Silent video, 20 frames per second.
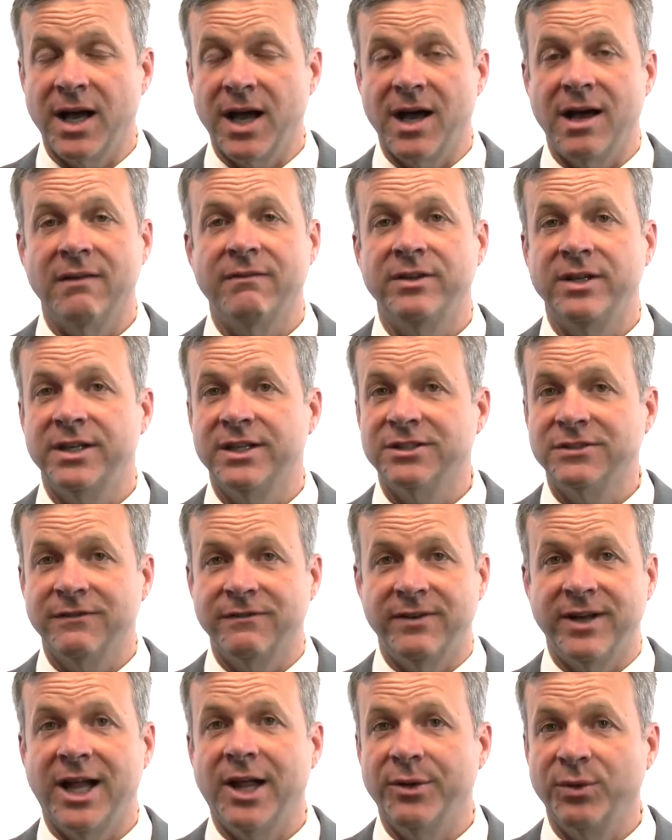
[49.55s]
obvious
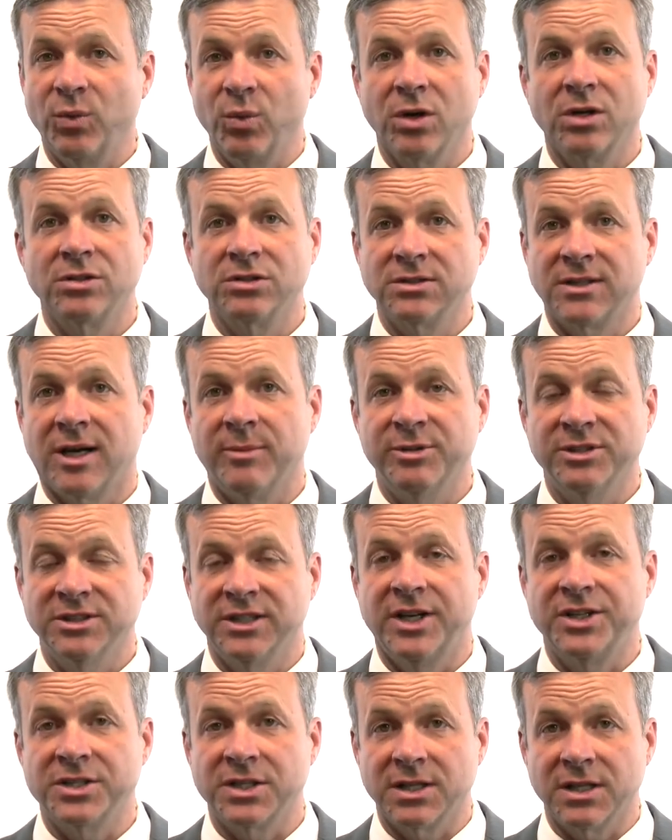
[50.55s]
valid workers'
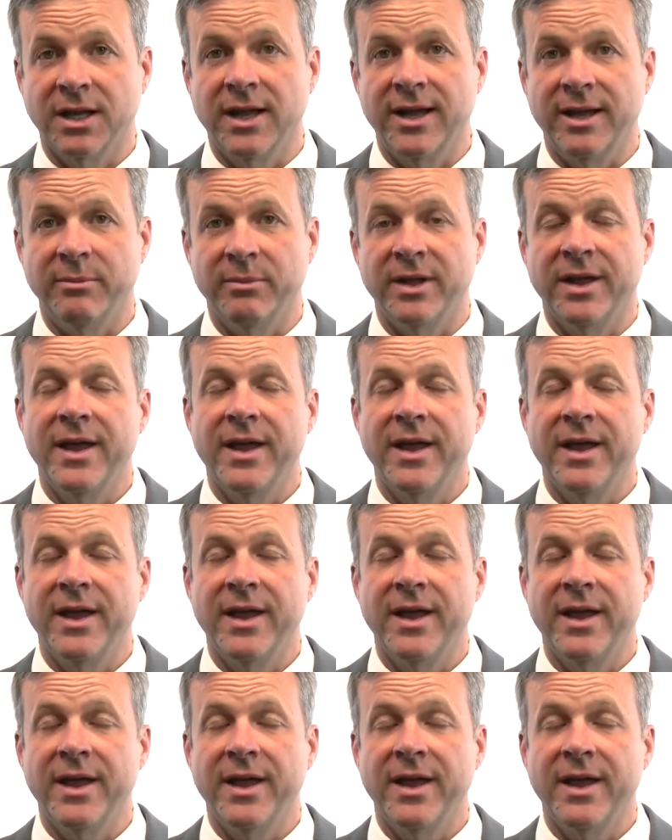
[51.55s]
compensation claim,